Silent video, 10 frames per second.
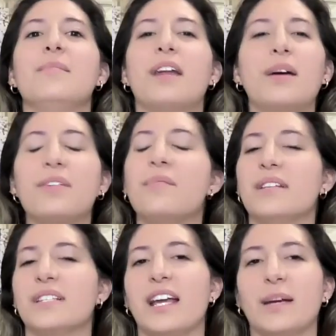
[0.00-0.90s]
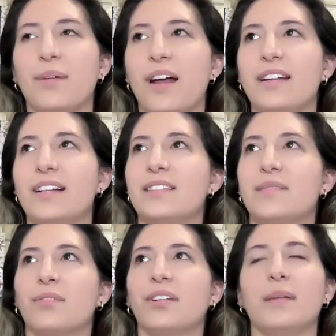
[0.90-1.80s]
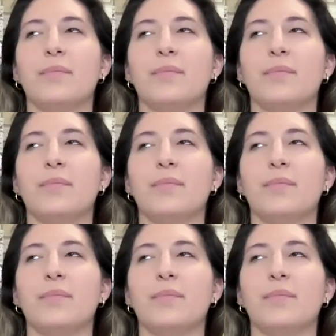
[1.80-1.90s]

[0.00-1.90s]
But I wouldn't miss Cakebread. It's really a